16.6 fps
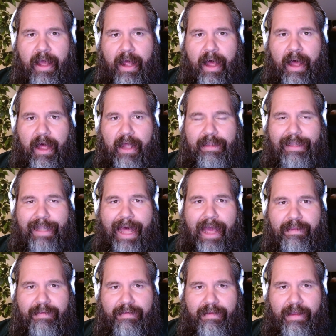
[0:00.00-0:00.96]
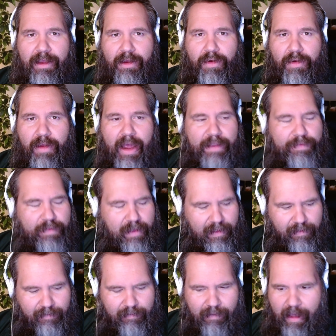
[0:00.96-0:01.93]
last year at
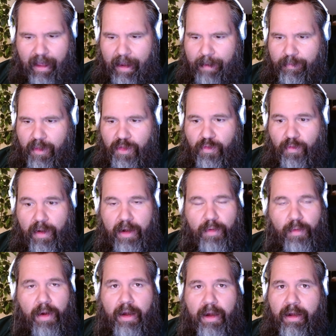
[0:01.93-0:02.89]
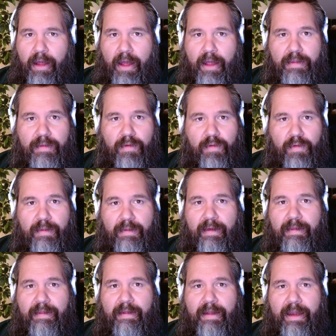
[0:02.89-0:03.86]
this time, the Toronto Argonauts are
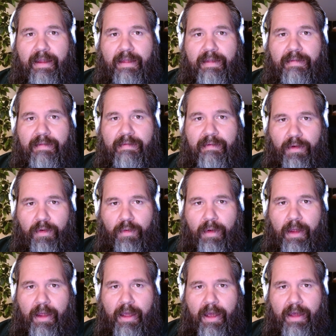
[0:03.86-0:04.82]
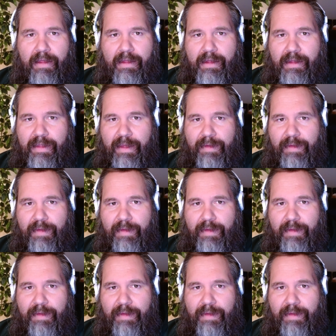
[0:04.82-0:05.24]
16-2.